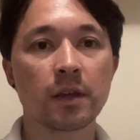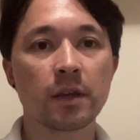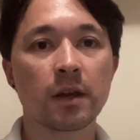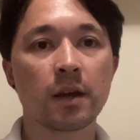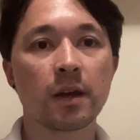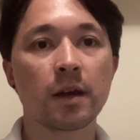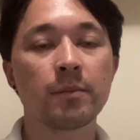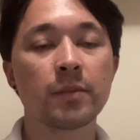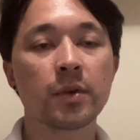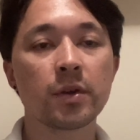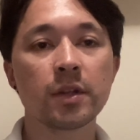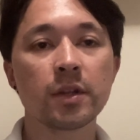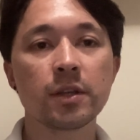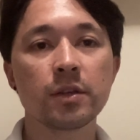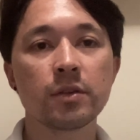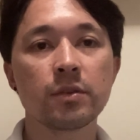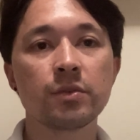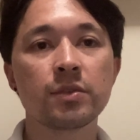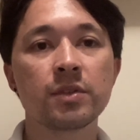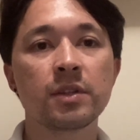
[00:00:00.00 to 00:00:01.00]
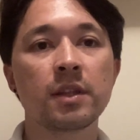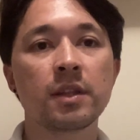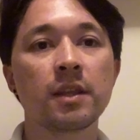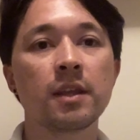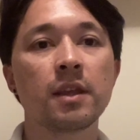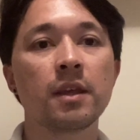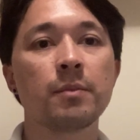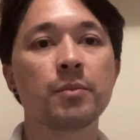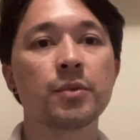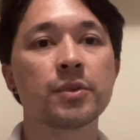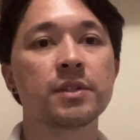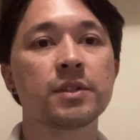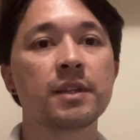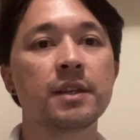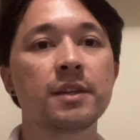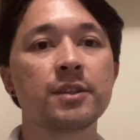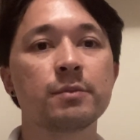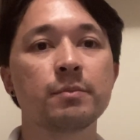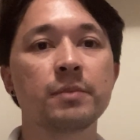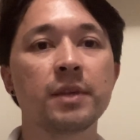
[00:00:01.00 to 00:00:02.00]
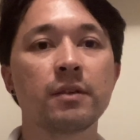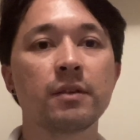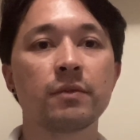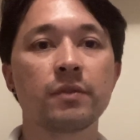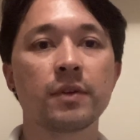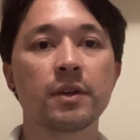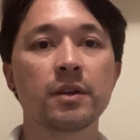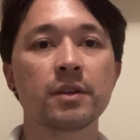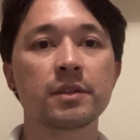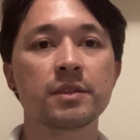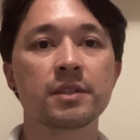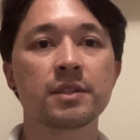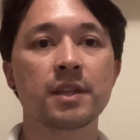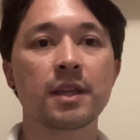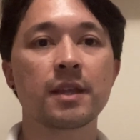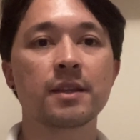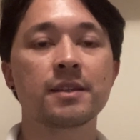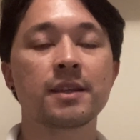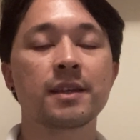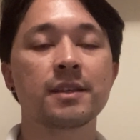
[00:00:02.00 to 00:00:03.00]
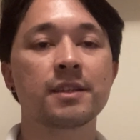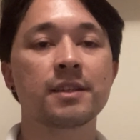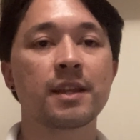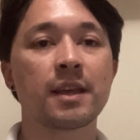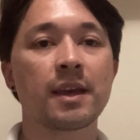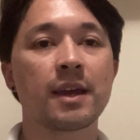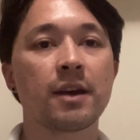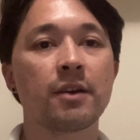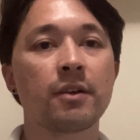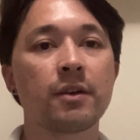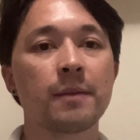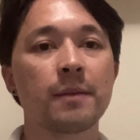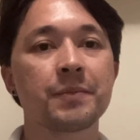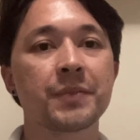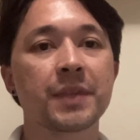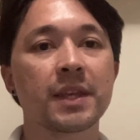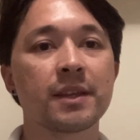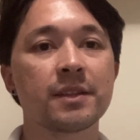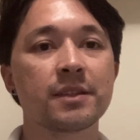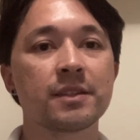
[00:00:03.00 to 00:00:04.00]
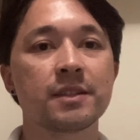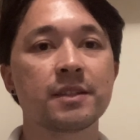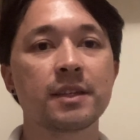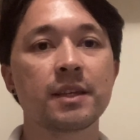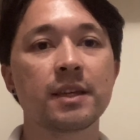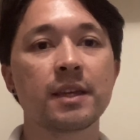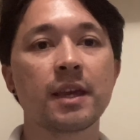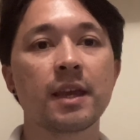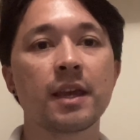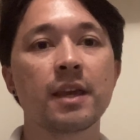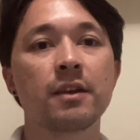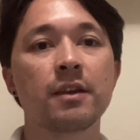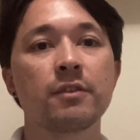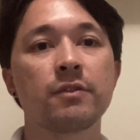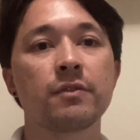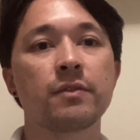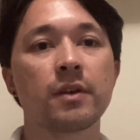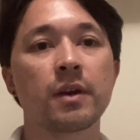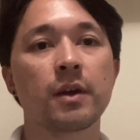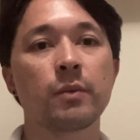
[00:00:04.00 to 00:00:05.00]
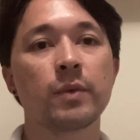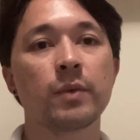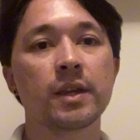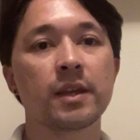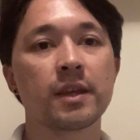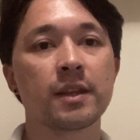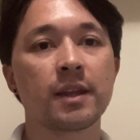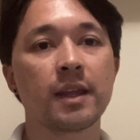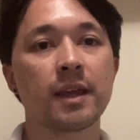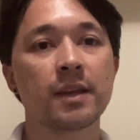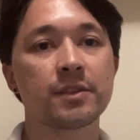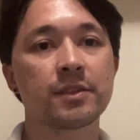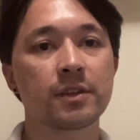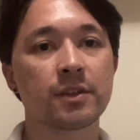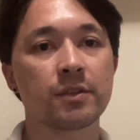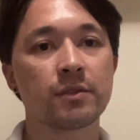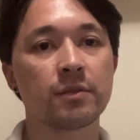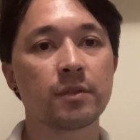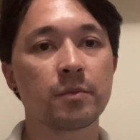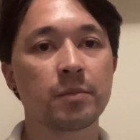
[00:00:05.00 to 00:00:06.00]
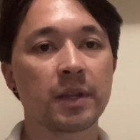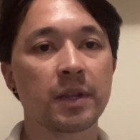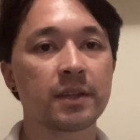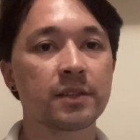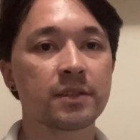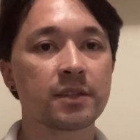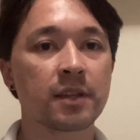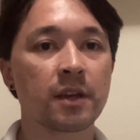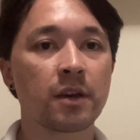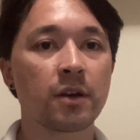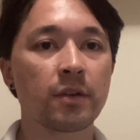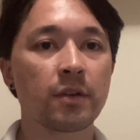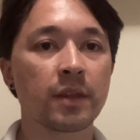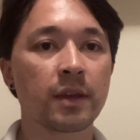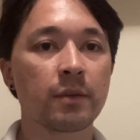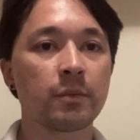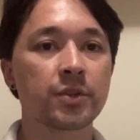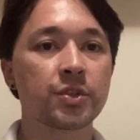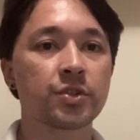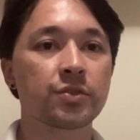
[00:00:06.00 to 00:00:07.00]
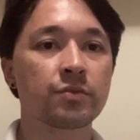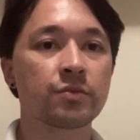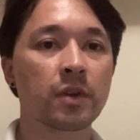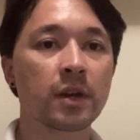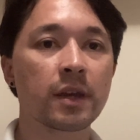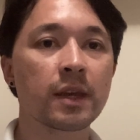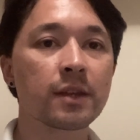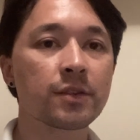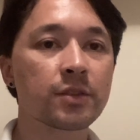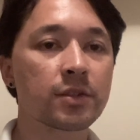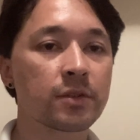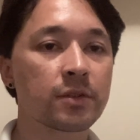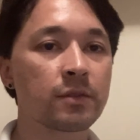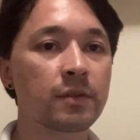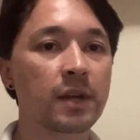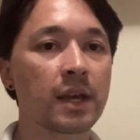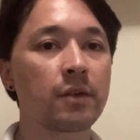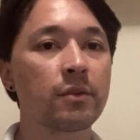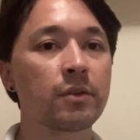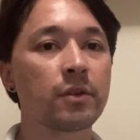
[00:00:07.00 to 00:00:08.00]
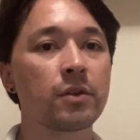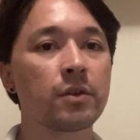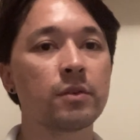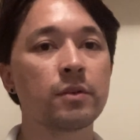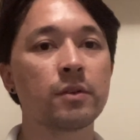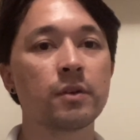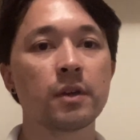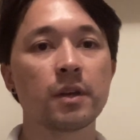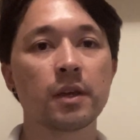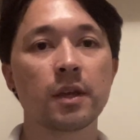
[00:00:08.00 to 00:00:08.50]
I'm going to use the Prestige Mid first, test it out and see if we can execute the play style that we're trying to out on court.